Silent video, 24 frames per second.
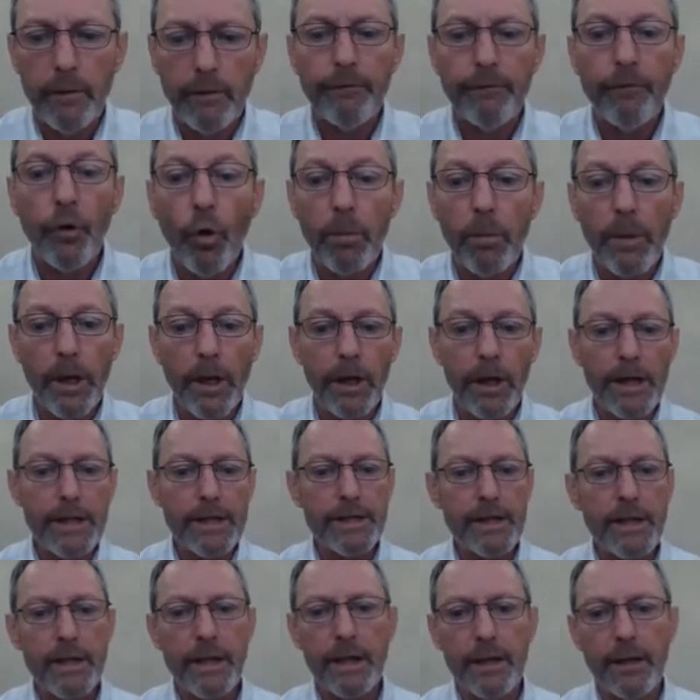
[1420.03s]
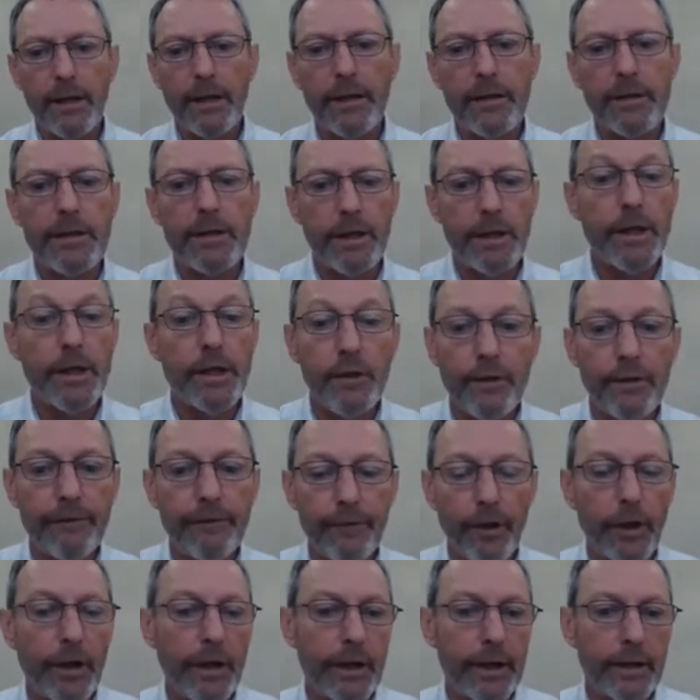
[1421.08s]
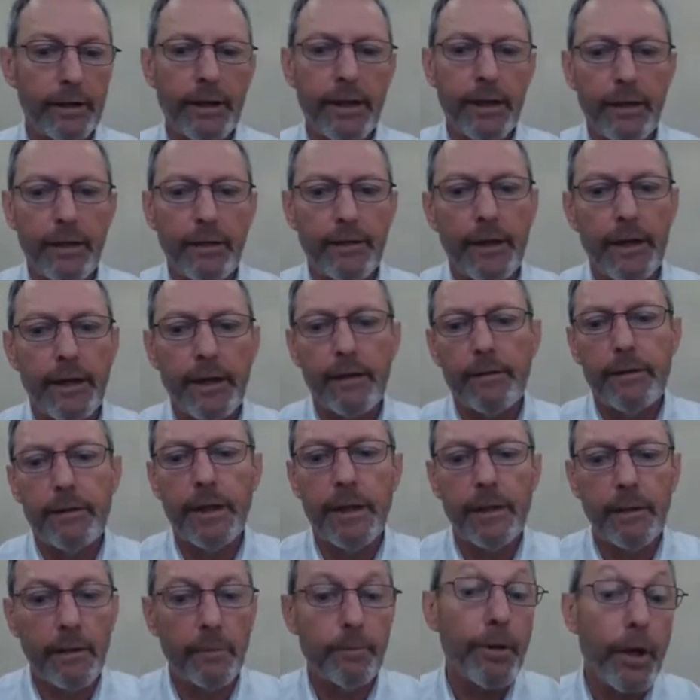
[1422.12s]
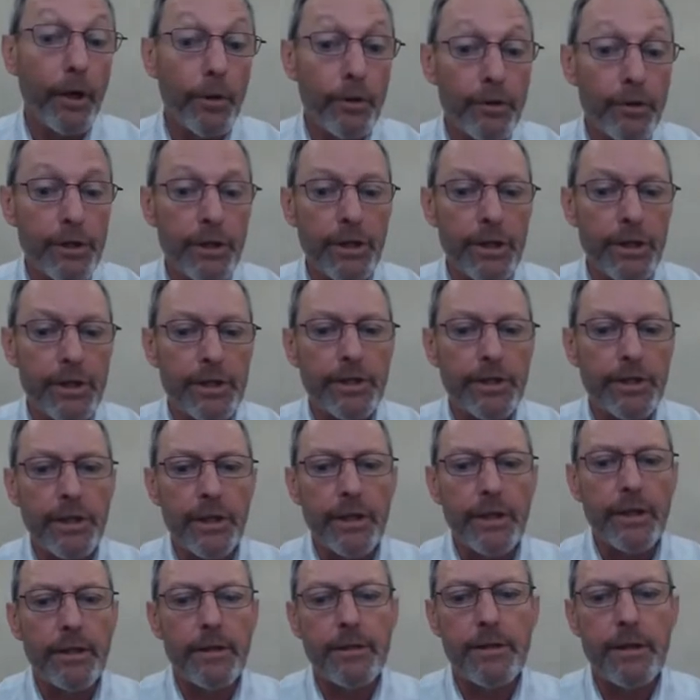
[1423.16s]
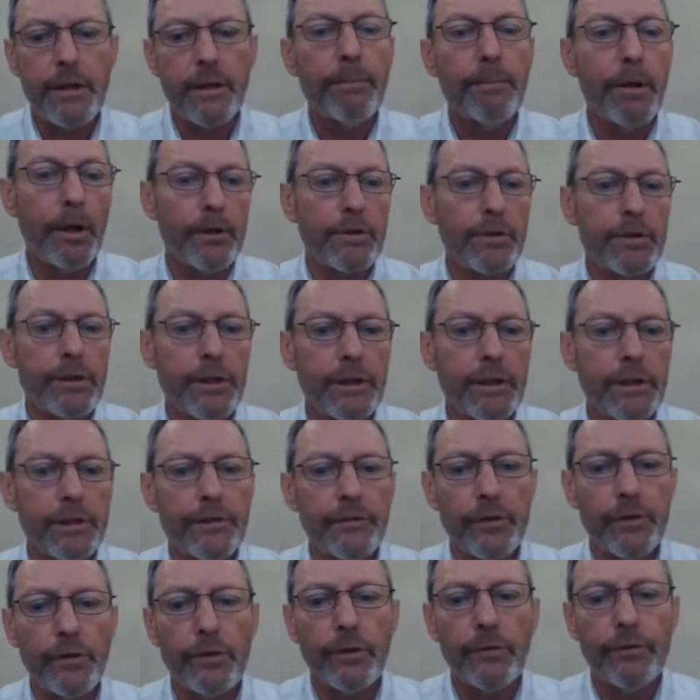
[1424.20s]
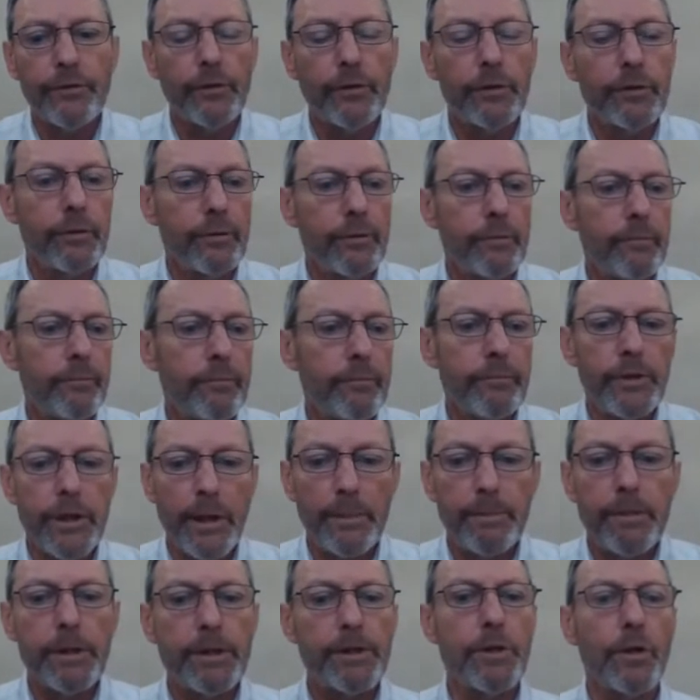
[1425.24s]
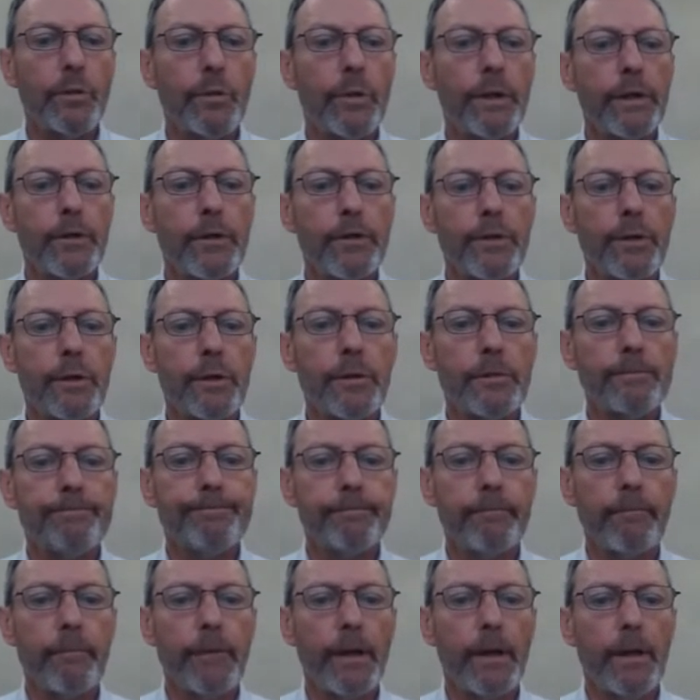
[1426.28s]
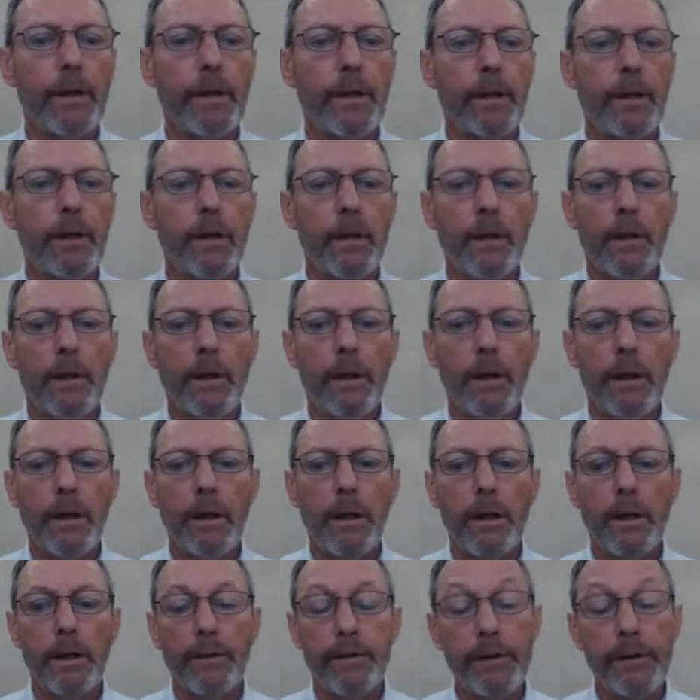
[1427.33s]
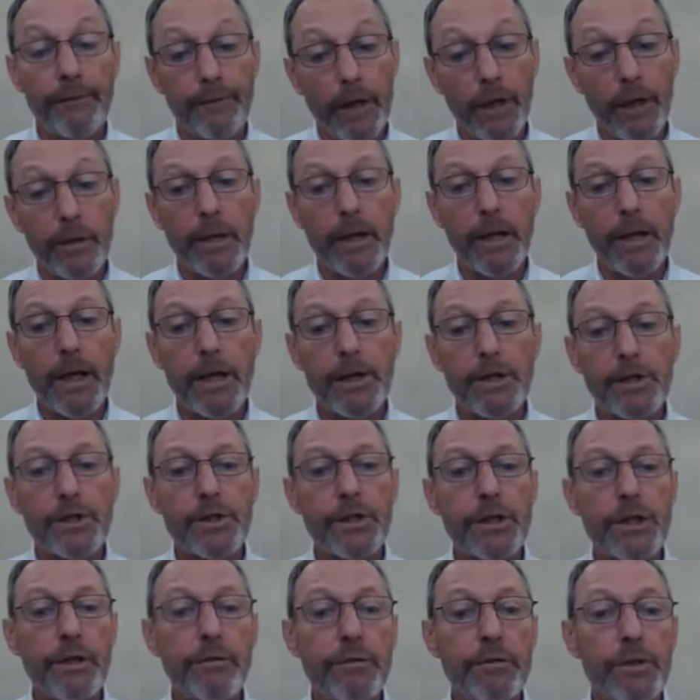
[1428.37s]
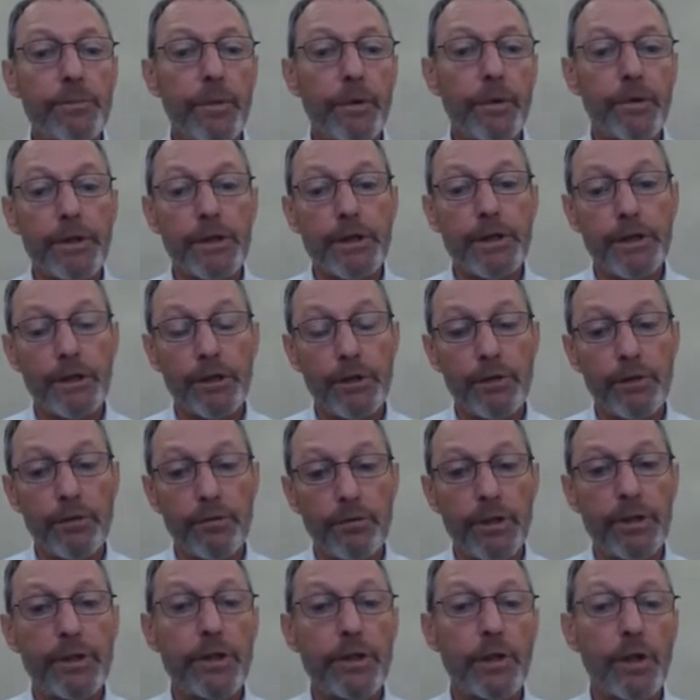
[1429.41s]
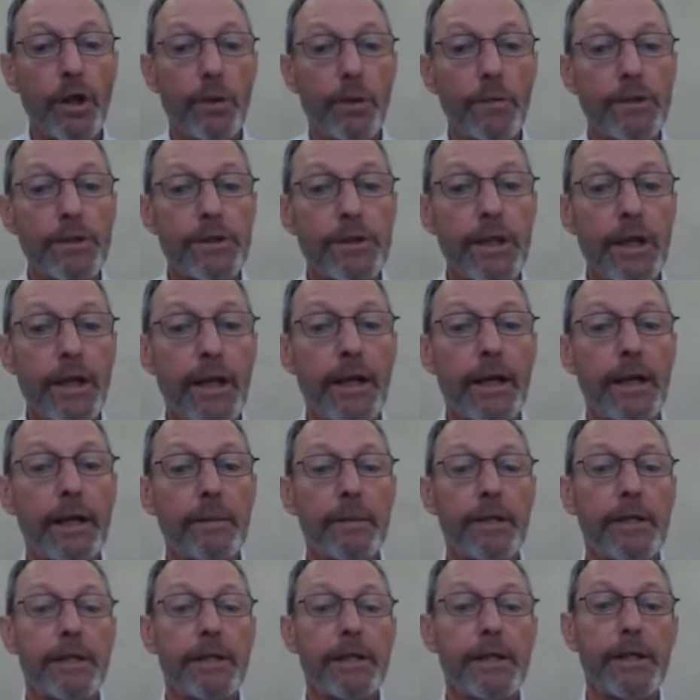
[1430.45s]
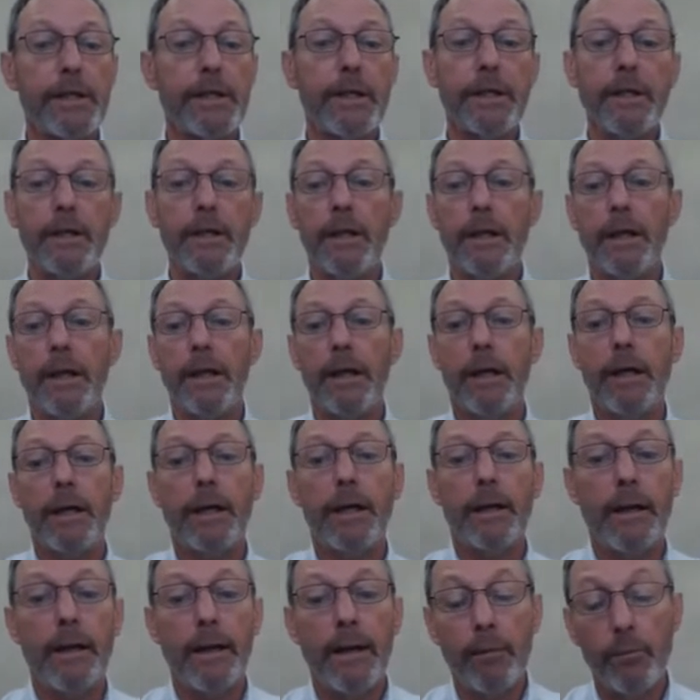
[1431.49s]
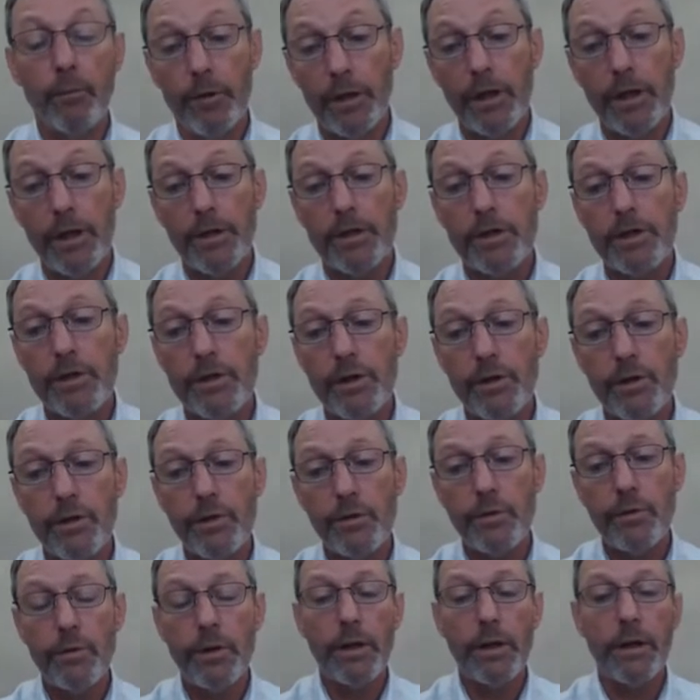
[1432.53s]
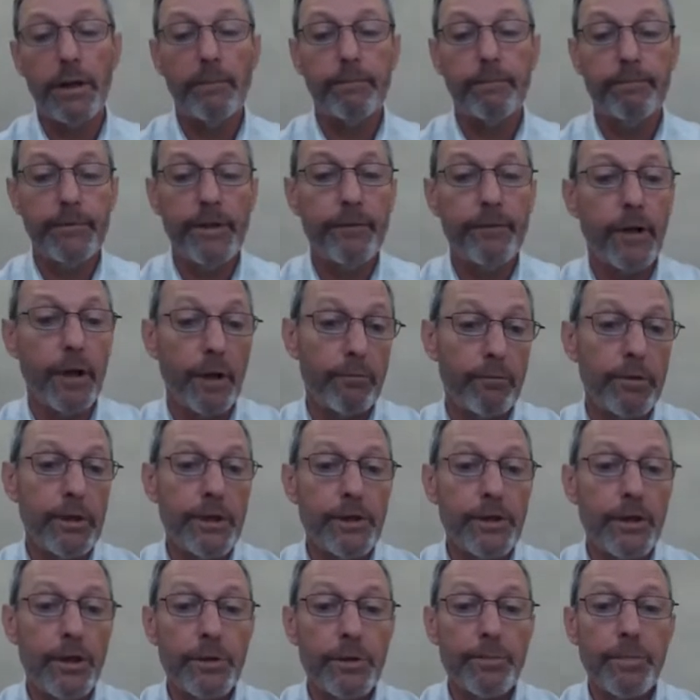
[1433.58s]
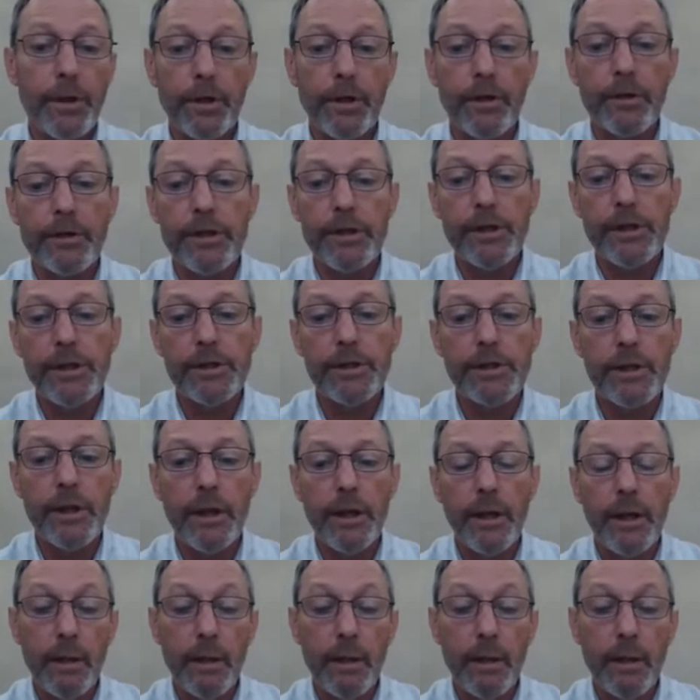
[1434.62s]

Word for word: formalizing and uh, unifying their, their, their approaches and uh, policies for, for Japanese knotweed control. Uh, the Environment Agency responded to the recent Common Select Committee uh, and were asked to um, develop research priorities